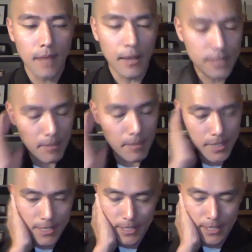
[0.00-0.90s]
Somebody
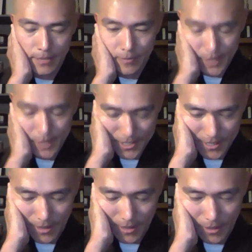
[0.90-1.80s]
says, because I
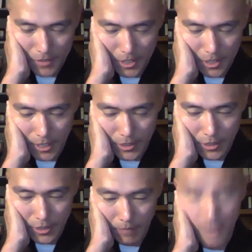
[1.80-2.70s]
think there was a
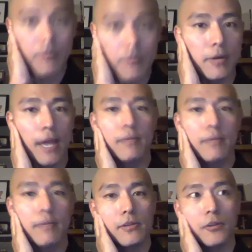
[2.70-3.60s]
baseball game
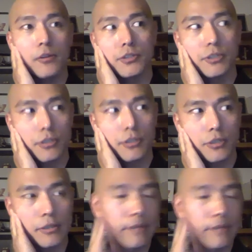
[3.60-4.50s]
in Dodger
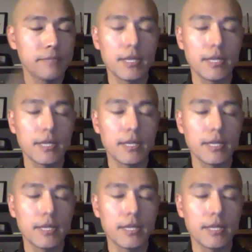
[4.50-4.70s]
Stadium.